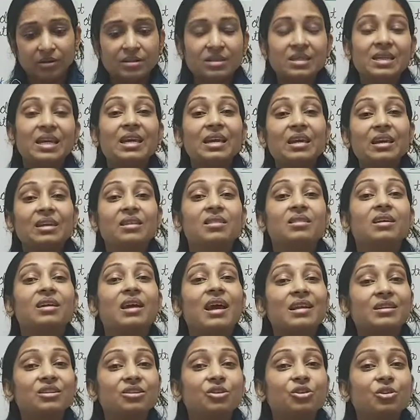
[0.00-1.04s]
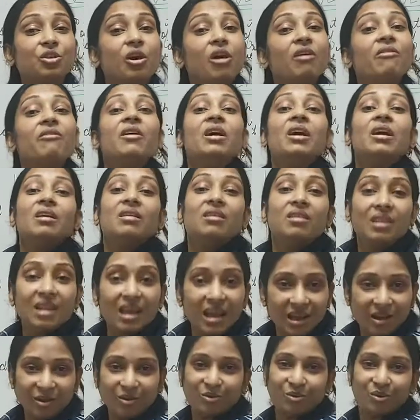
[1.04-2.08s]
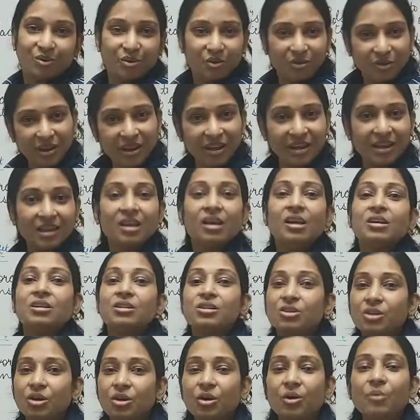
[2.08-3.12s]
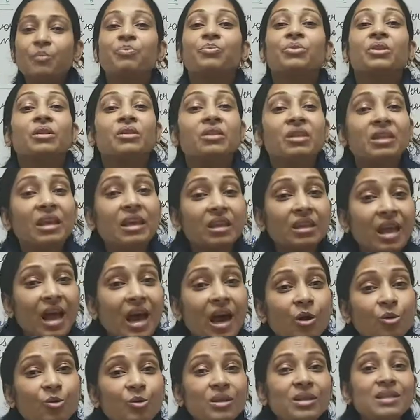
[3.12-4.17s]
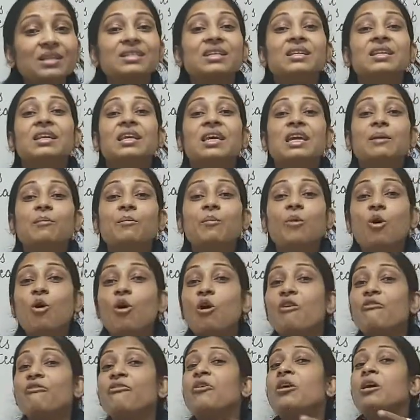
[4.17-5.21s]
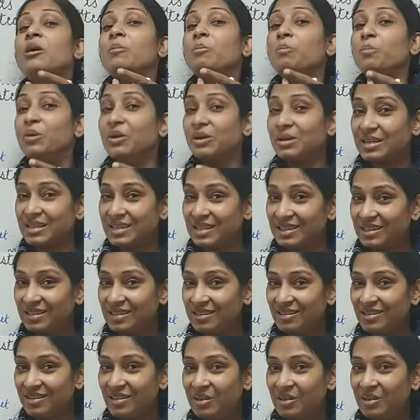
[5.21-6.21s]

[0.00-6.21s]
take in the category of noun, right? So noun is a name of person,